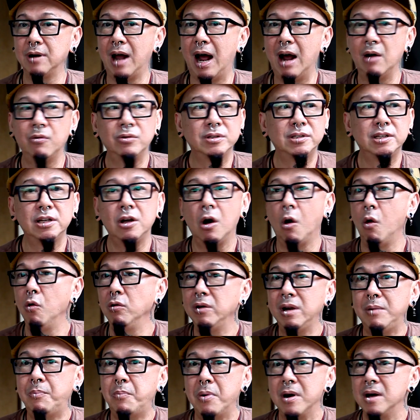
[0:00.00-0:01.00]
I was the
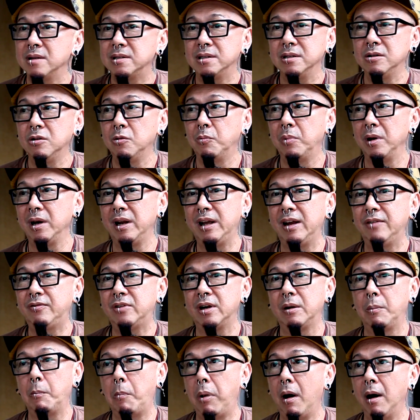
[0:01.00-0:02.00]
only person who believed
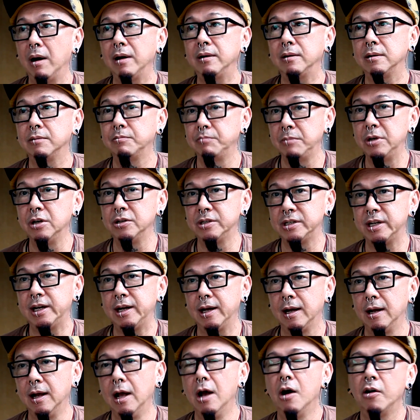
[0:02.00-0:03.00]
in punk music.